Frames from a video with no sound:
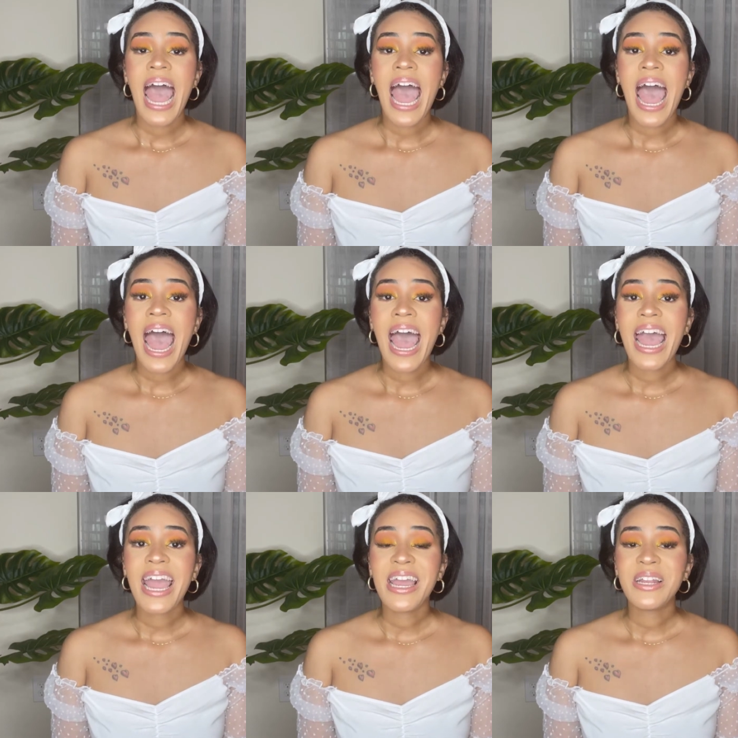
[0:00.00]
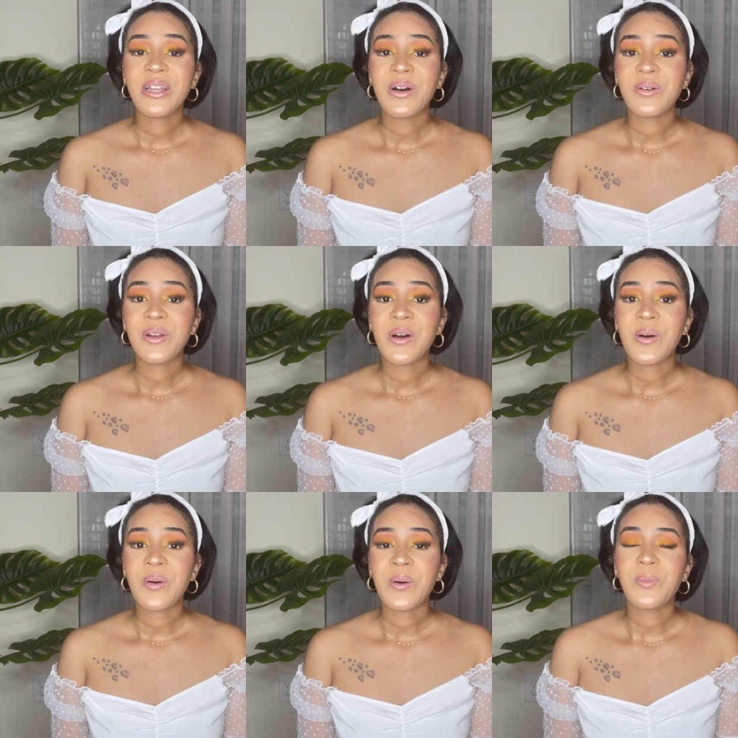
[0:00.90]
I don't
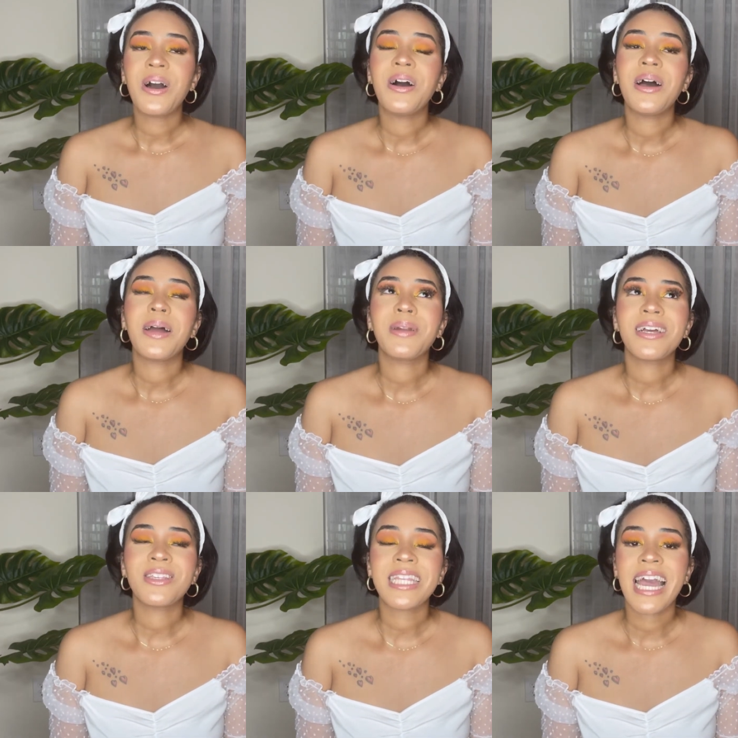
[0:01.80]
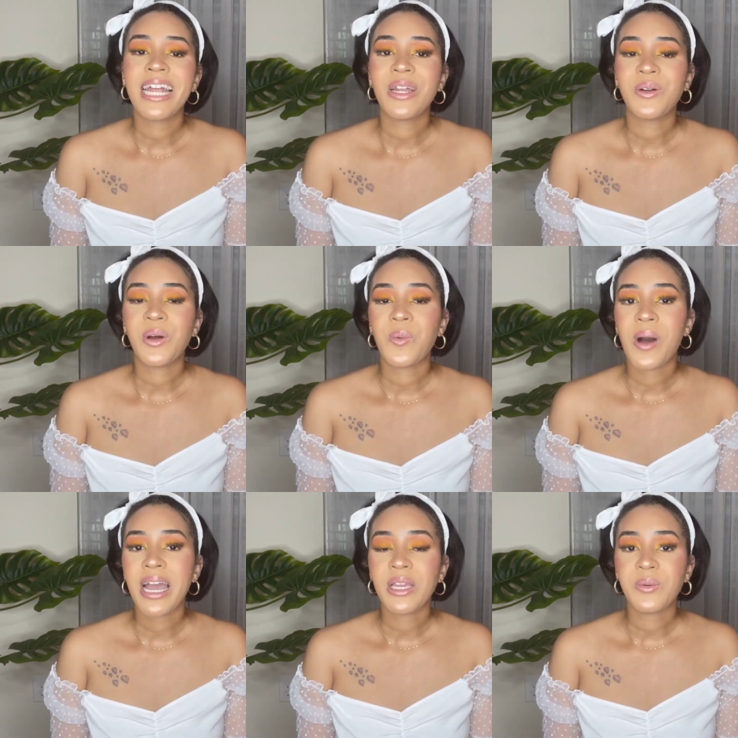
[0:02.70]
know. Well, I'm not gonna say I don't know
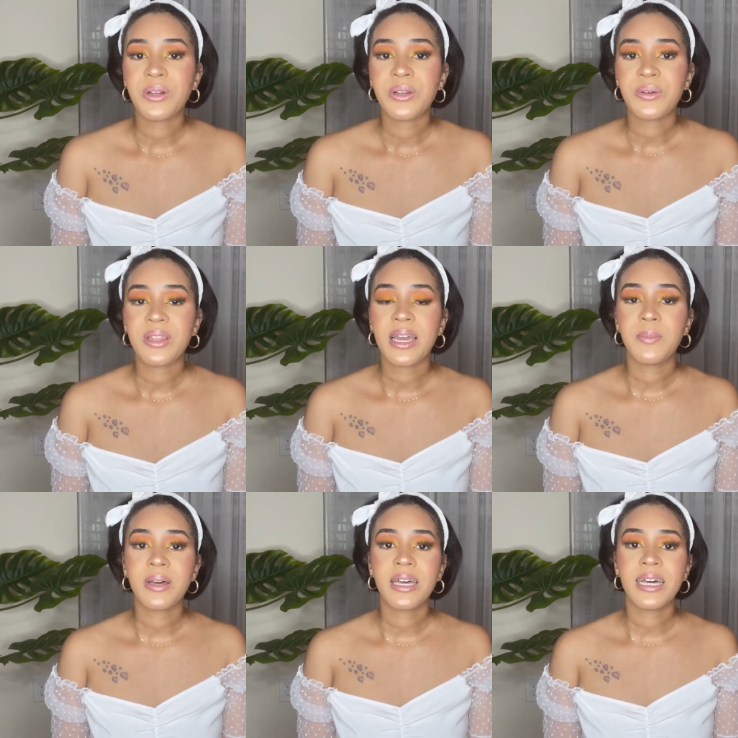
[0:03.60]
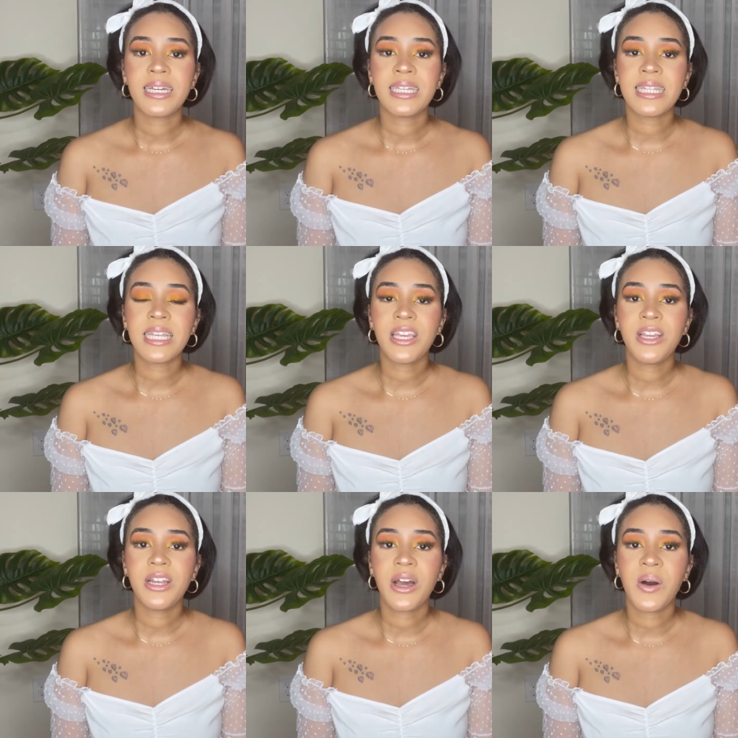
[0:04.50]
why you would do that, because,
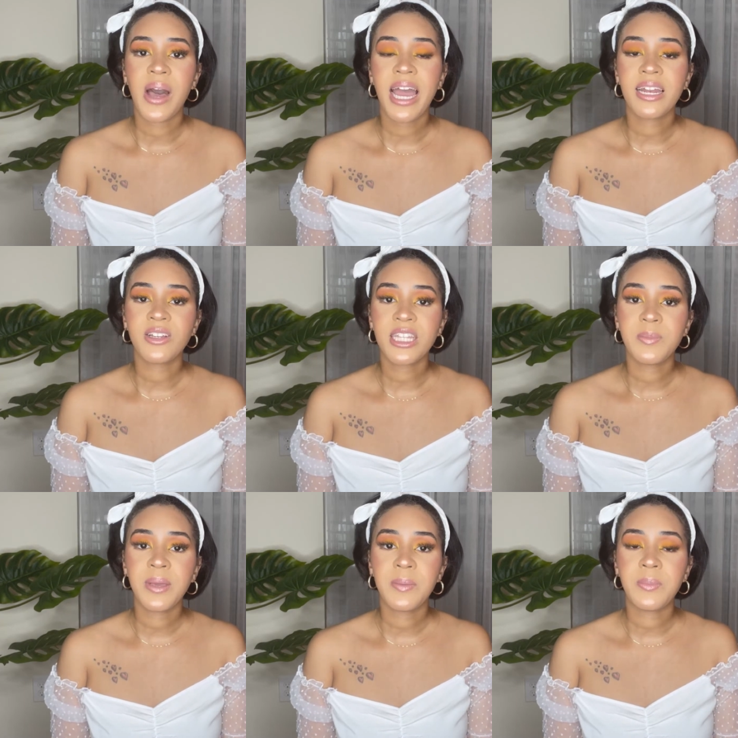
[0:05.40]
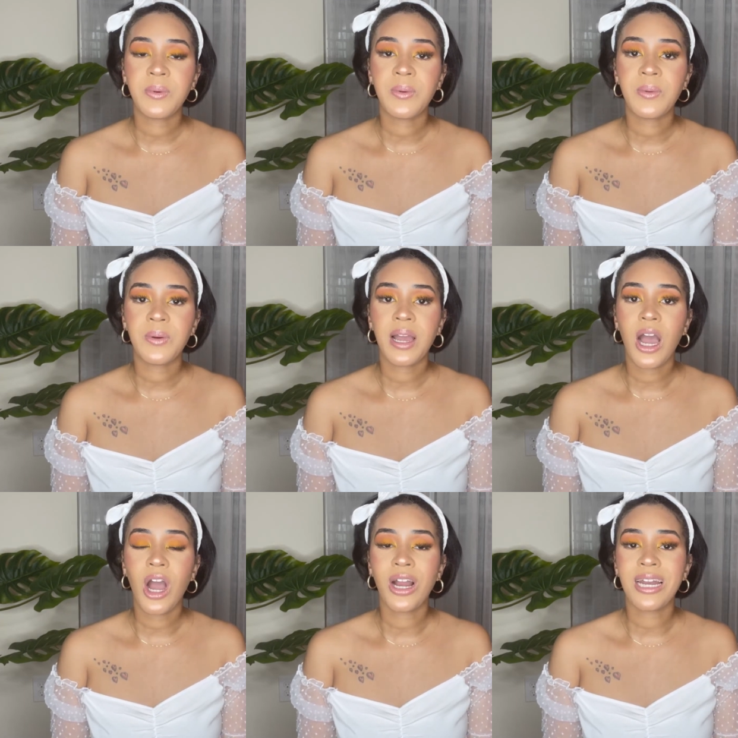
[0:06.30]
you know, I know some people
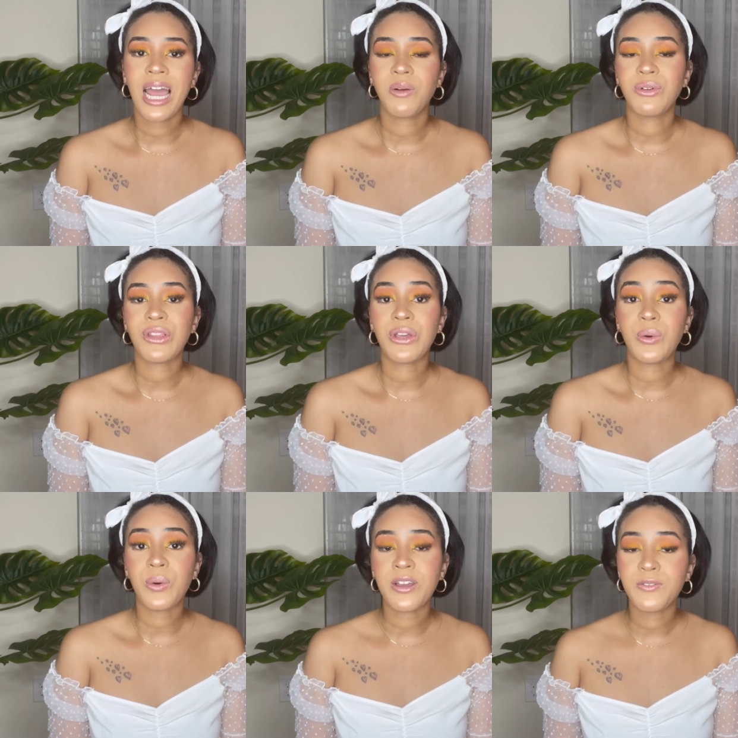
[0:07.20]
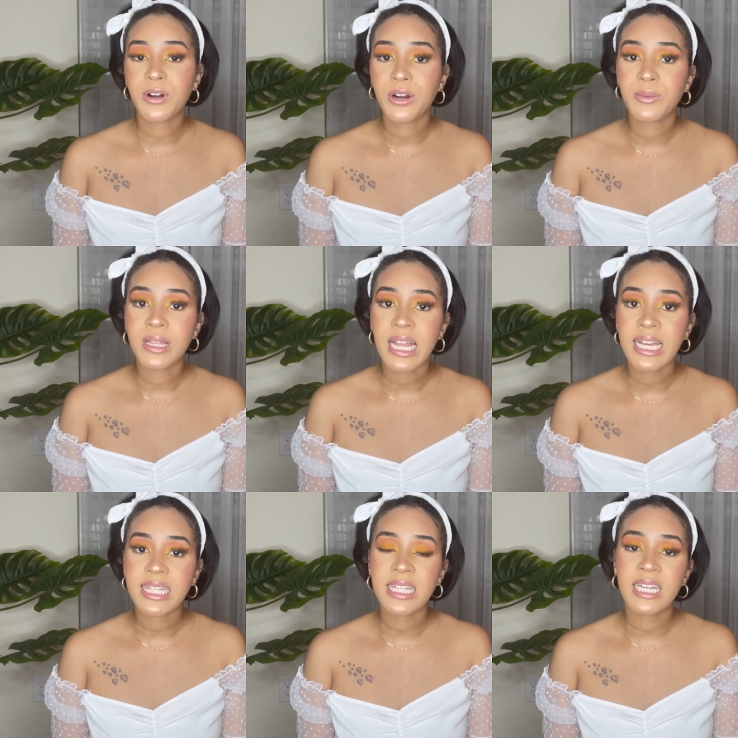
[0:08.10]
are not really going for a
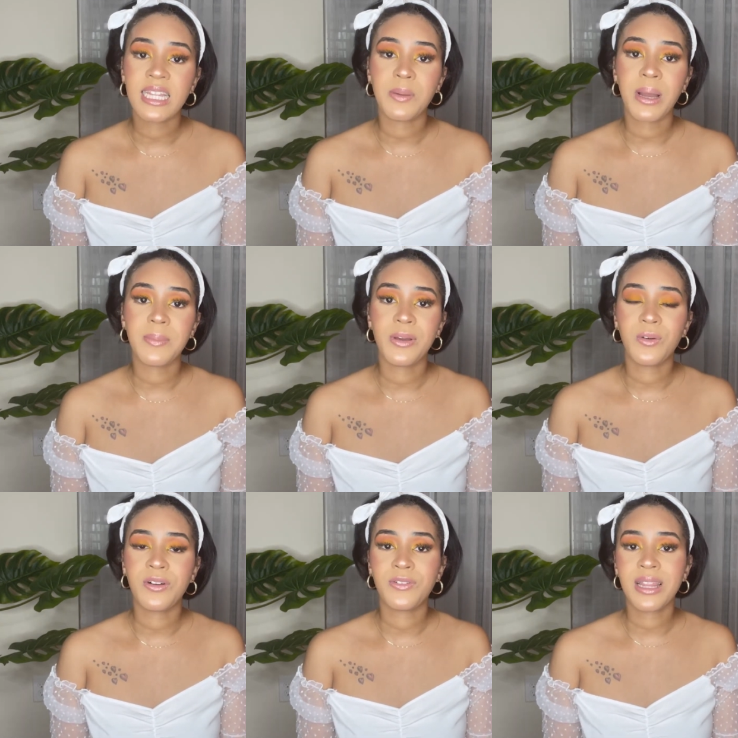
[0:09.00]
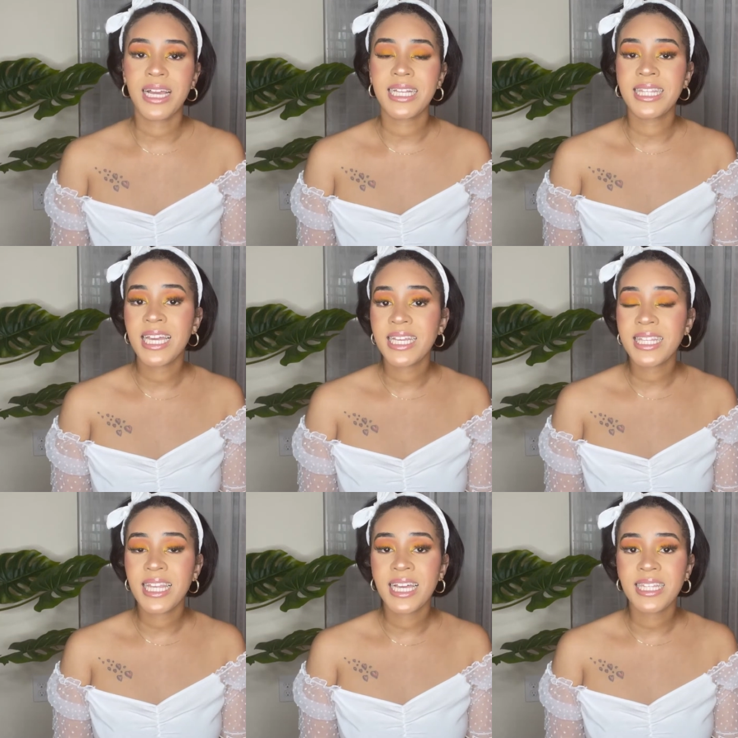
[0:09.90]
relaxed look. They might be going for like a
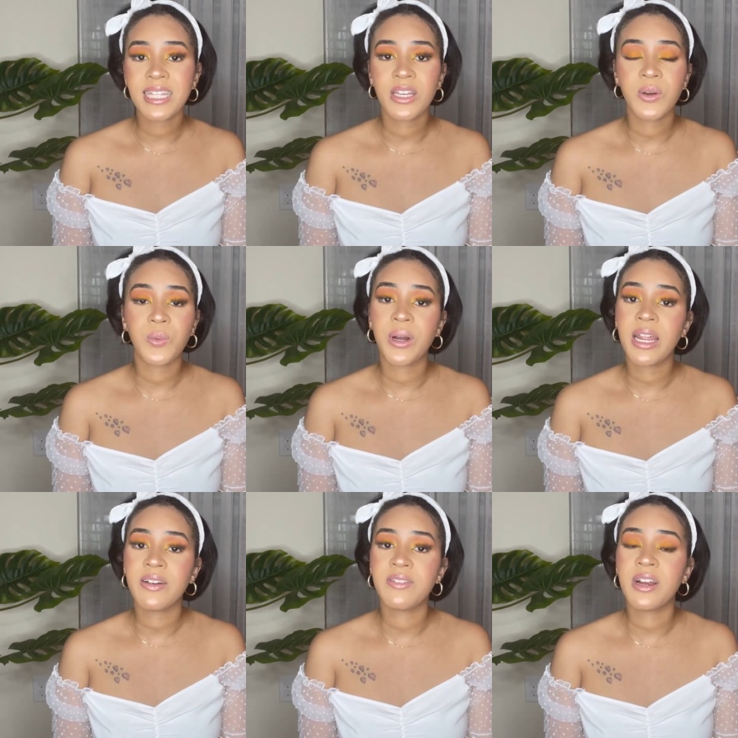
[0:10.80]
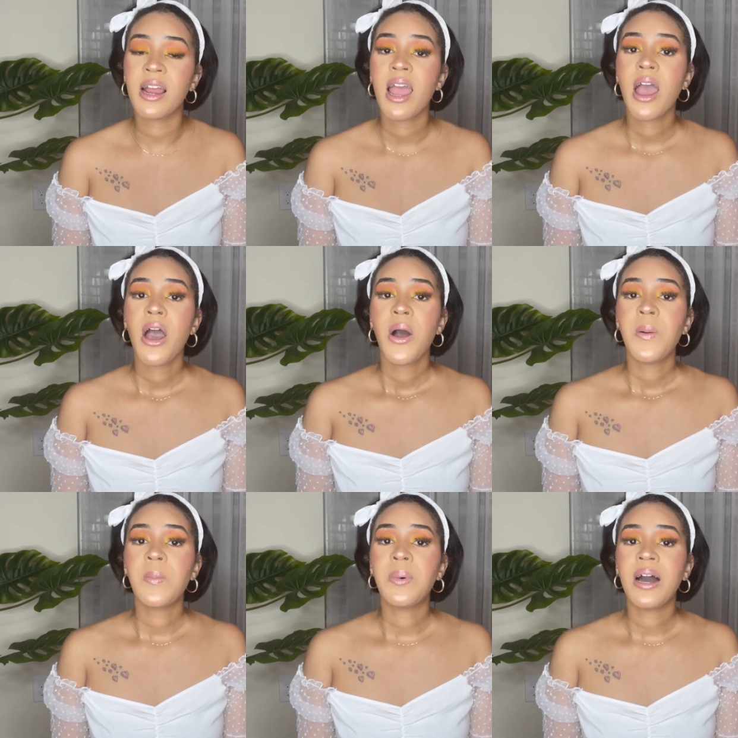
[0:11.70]
Tex-Lex look, whatever.
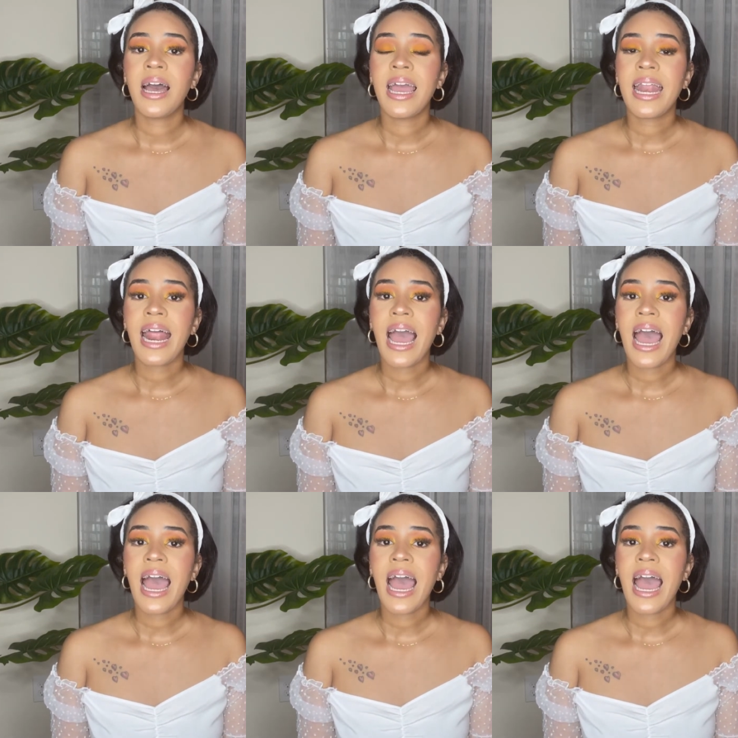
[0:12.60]
But